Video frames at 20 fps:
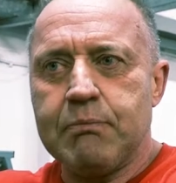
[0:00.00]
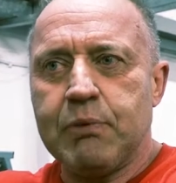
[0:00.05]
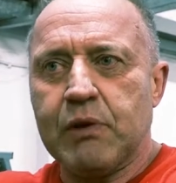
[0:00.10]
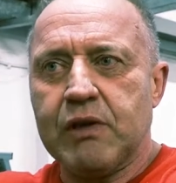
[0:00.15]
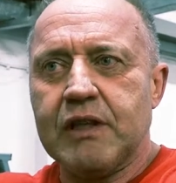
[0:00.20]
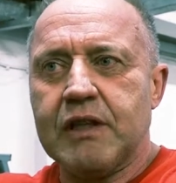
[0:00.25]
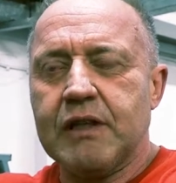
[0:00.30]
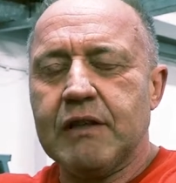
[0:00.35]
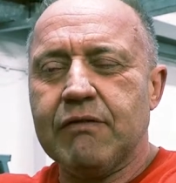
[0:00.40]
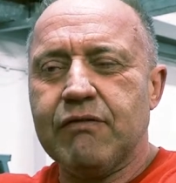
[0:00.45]

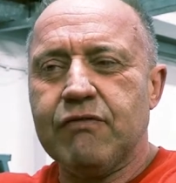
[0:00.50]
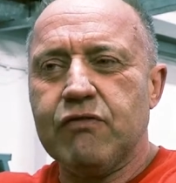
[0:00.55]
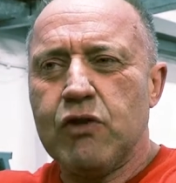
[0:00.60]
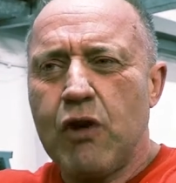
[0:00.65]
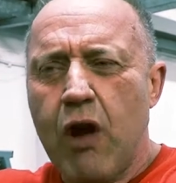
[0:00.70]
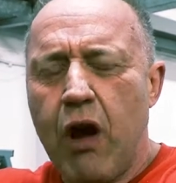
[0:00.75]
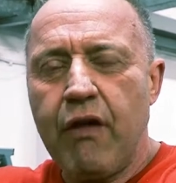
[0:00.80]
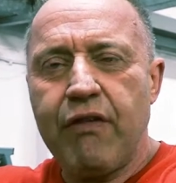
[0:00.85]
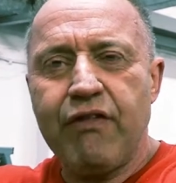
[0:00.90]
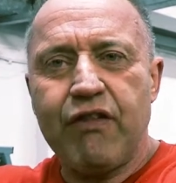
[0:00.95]
but you've
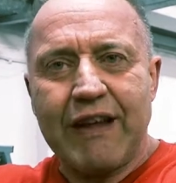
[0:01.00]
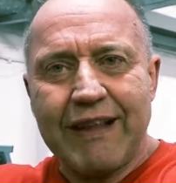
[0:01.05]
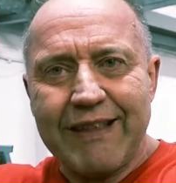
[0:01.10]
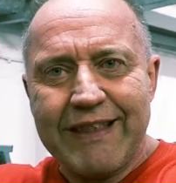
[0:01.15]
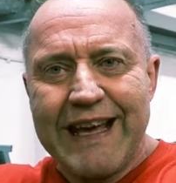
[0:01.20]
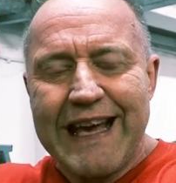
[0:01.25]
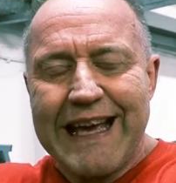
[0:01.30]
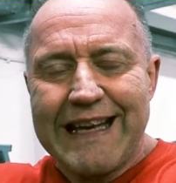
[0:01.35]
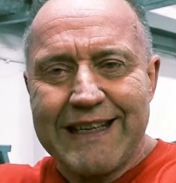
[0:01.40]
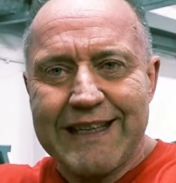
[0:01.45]
nothing
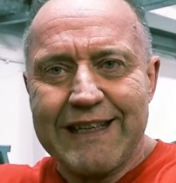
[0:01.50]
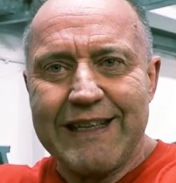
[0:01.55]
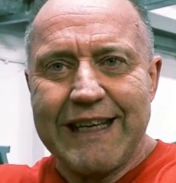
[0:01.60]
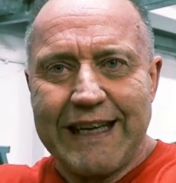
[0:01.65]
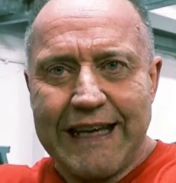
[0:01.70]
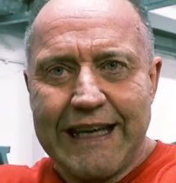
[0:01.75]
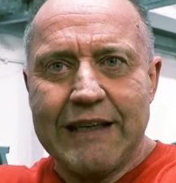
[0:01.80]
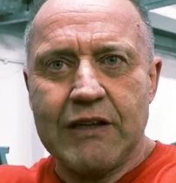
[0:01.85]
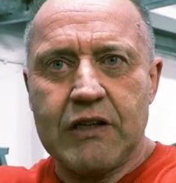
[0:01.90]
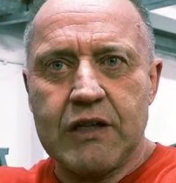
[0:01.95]
there to
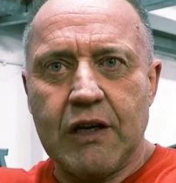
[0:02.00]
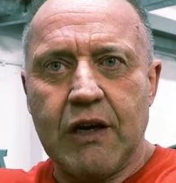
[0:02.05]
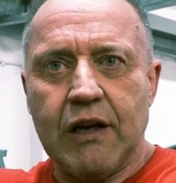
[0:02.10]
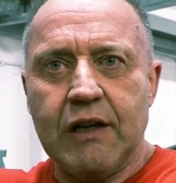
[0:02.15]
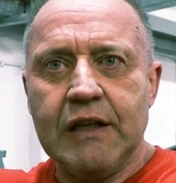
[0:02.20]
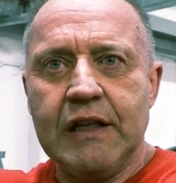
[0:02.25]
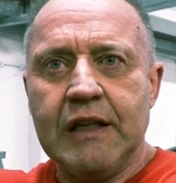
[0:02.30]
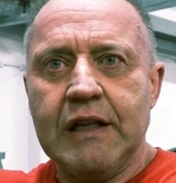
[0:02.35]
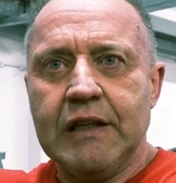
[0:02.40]
dig into.